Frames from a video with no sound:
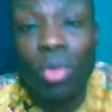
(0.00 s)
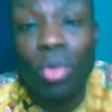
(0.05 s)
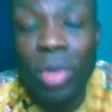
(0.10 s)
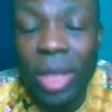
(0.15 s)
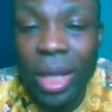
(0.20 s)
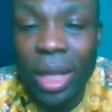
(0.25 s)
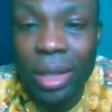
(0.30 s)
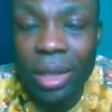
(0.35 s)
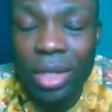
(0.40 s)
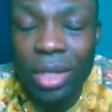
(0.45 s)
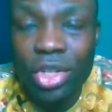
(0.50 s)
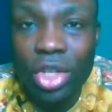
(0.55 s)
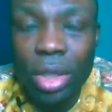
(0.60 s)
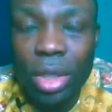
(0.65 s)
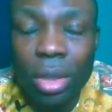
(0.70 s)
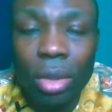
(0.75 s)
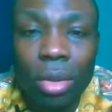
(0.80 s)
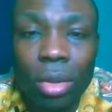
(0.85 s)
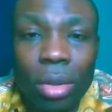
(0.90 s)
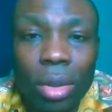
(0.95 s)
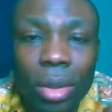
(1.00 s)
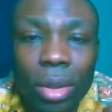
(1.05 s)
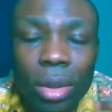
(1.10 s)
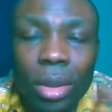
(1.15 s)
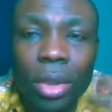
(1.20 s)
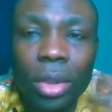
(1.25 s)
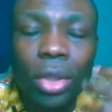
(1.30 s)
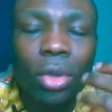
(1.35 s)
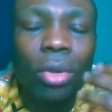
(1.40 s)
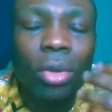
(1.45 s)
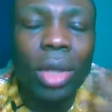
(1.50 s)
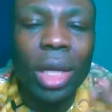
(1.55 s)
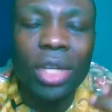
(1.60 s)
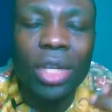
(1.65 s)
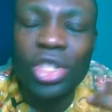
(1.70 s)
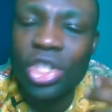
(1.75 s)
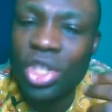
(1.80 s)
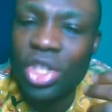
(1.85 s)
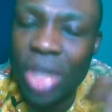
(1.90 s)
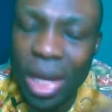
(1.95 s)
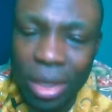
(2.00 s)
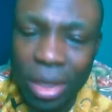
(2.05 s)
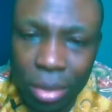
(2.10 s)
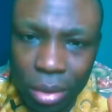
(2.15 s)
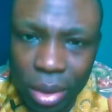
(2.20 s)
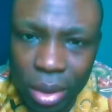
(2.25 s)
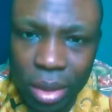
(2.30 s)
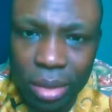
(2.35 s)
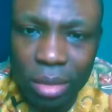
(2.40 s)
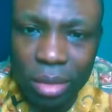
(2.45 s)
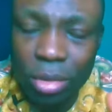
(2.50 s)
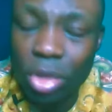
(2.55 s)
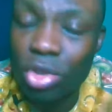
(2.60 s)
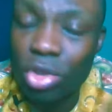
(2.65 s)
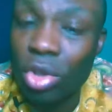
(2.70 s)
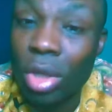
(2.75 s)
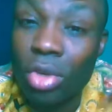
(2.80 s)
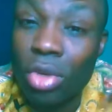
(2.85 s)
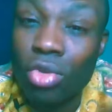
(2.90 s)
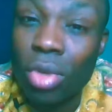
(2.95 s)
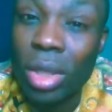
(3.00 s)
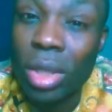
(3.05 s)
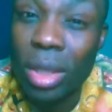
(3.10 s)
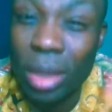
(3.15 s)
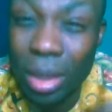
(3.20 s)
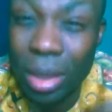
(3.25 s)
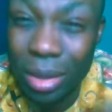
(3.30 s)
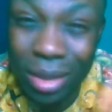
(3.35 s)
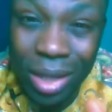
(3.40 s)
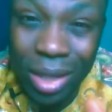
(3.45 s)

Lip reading: moon energy, you know, can shine on it, because you are doing it at